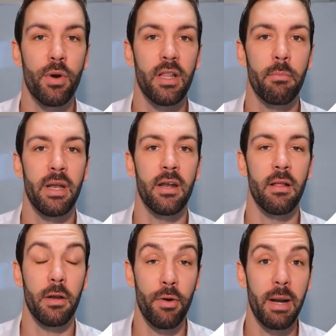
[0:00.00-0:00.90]

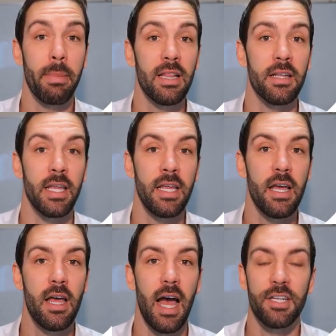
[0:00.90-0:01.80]
credibility
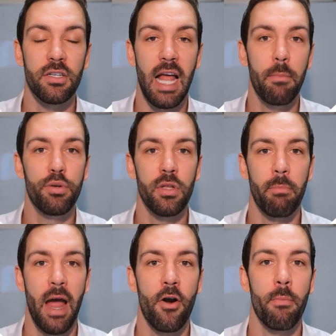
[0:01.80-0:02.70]
are just
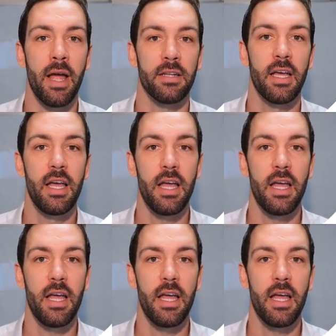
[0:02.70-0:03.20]
absolute paramount.